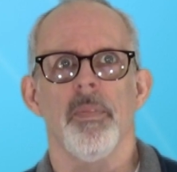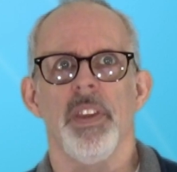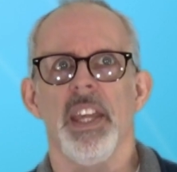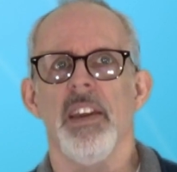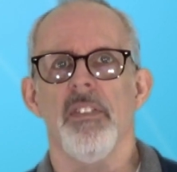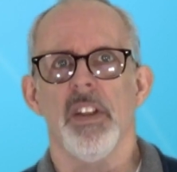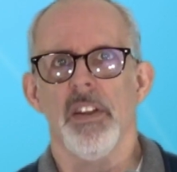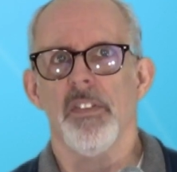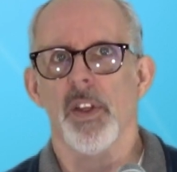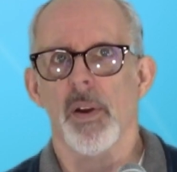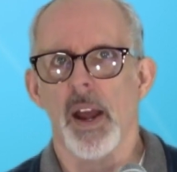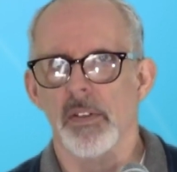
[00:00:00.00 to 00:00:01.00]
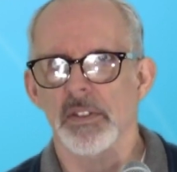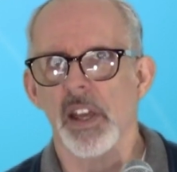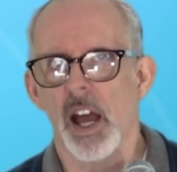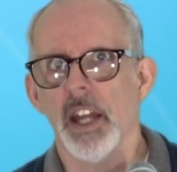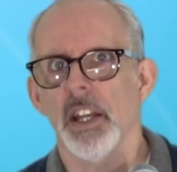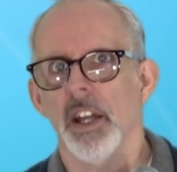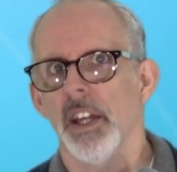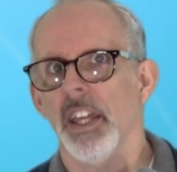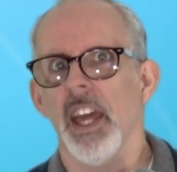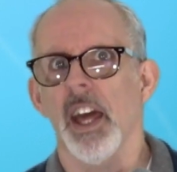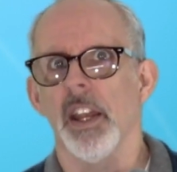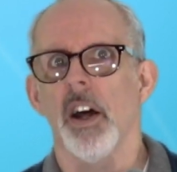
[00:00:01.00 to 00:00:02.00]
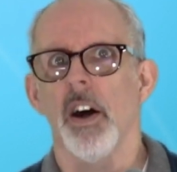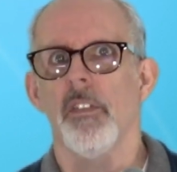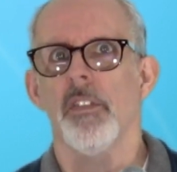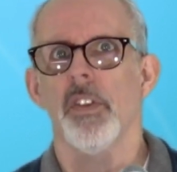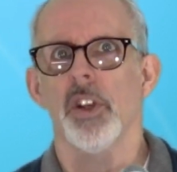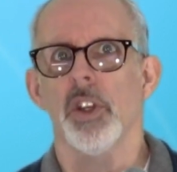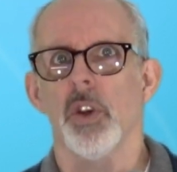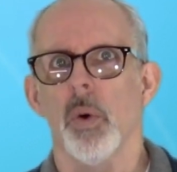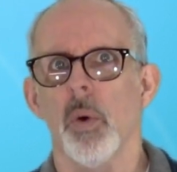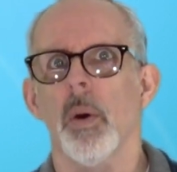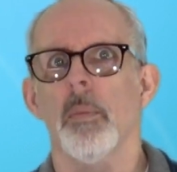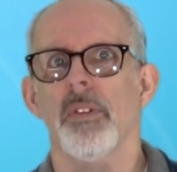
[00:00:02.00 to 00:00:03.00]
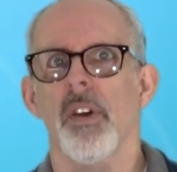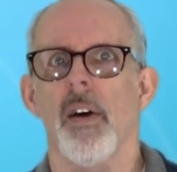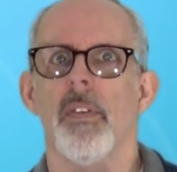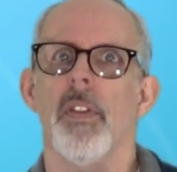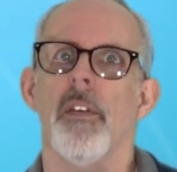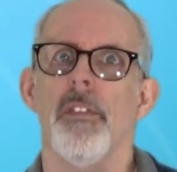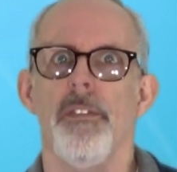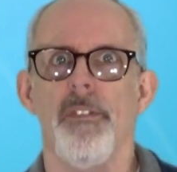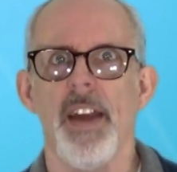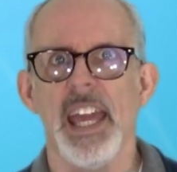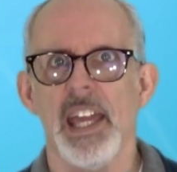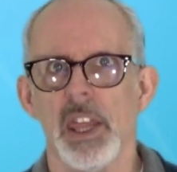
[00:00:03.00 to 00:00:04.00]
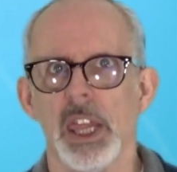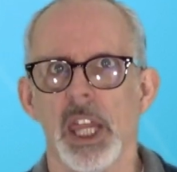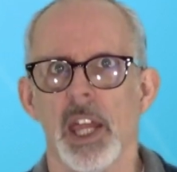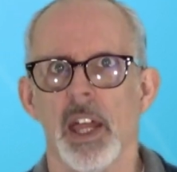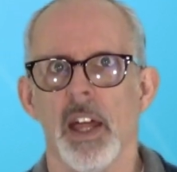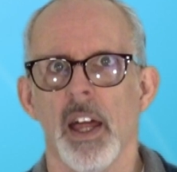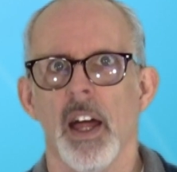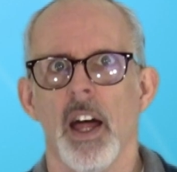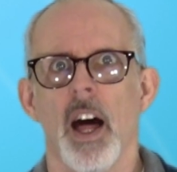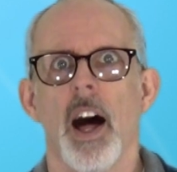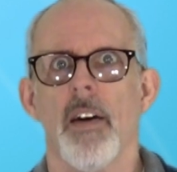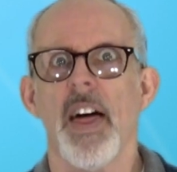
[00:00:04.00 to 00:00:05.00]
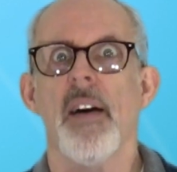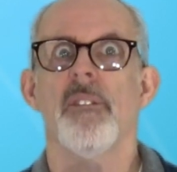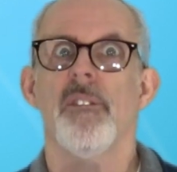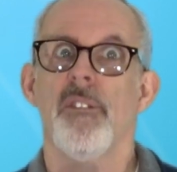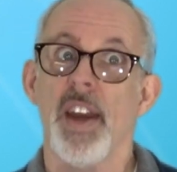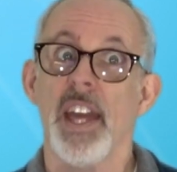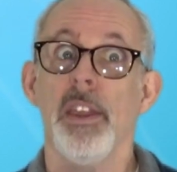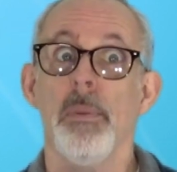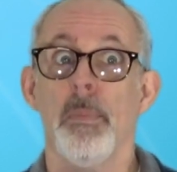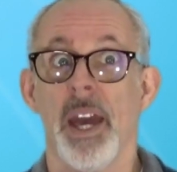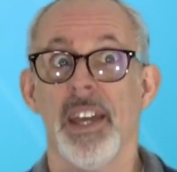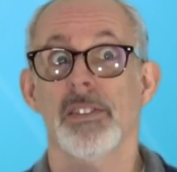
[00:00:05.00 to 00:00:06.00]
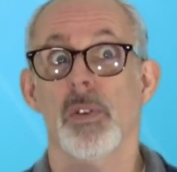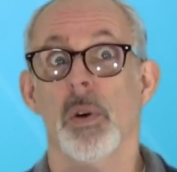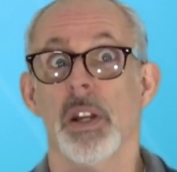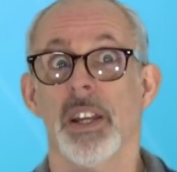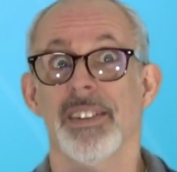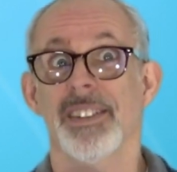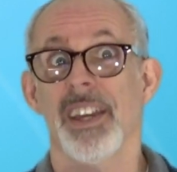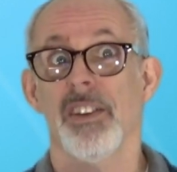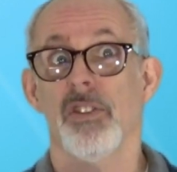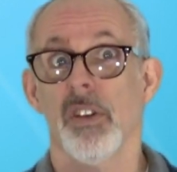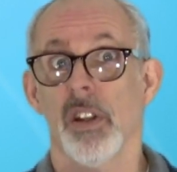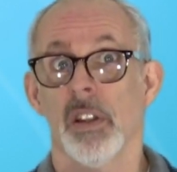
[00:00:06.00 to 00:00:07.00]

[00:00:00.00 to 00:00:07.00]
even if they're outside, again, of the norms of the faith of that faith-based organization?